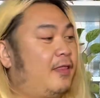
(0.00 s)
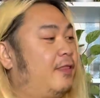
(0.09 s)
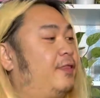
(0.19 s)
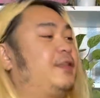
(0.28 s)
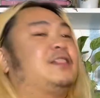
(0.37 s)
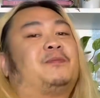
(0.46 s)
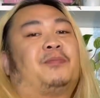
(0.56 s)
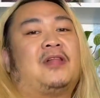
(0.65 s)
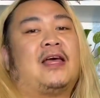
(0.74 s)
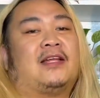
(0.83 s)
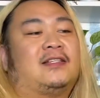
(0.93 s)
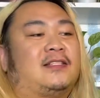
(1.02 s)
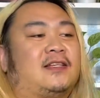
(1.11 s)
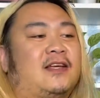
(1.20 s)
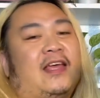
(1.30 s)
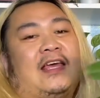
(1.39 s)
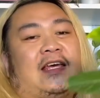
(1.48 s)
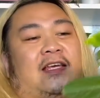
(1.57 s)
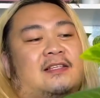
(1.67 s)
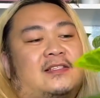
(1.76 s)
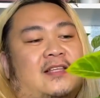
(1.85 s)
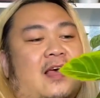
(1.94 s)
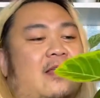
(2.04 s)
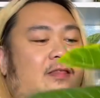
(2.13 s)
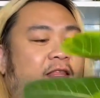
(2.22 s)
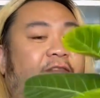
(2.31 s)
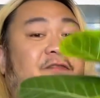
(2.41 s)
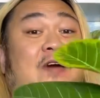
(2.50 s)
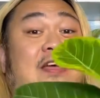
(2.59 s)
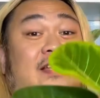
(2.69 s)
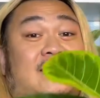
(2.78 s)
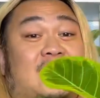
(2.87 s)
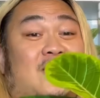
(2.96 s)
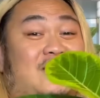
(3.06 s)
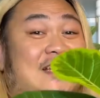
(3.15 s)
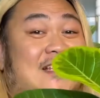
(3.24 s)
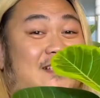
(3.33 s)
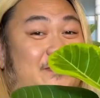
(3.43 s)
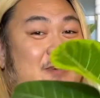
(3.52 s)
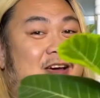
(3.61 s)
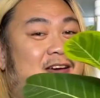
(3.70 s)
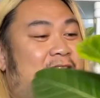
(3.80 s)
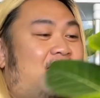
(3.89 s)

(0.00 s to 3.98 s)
This plant is the Ficus altissima.